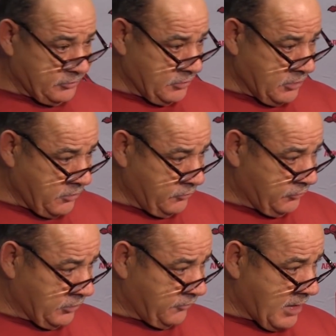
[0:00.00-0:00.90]
you know, 6'5",
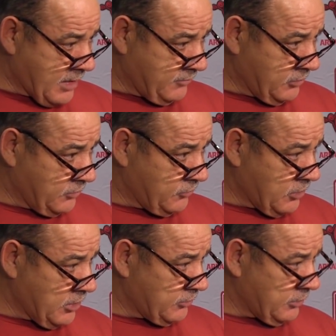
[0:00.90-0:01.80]

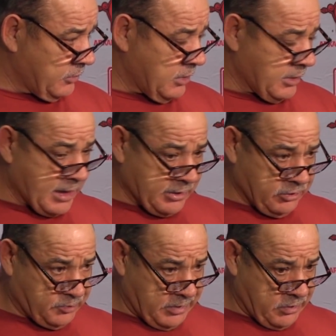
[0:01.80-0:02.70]
6'6", and got
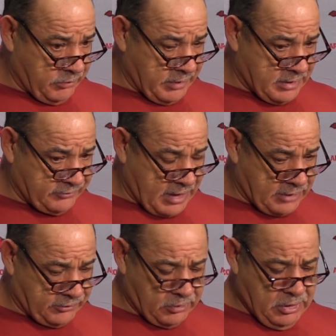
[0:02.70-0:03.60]
good speed on the
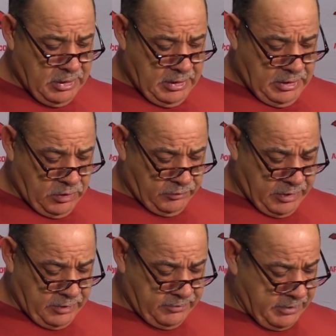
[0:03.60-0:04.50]
outside. So, you know,
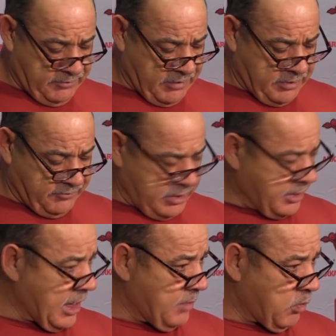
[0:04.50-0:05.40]
they're a very, very
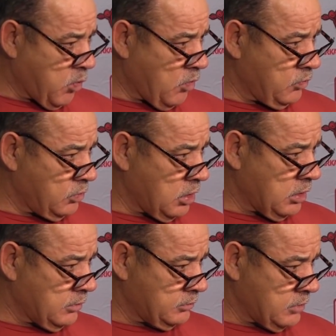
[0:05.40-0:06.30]
capable
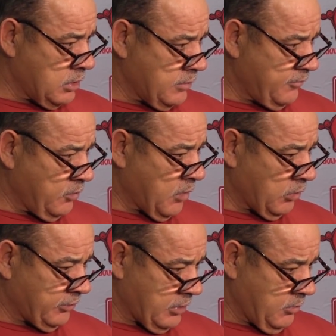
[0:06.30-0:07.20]

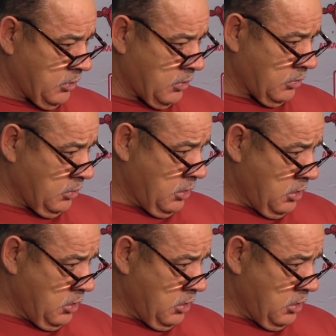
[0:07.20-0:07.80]
football team, you know.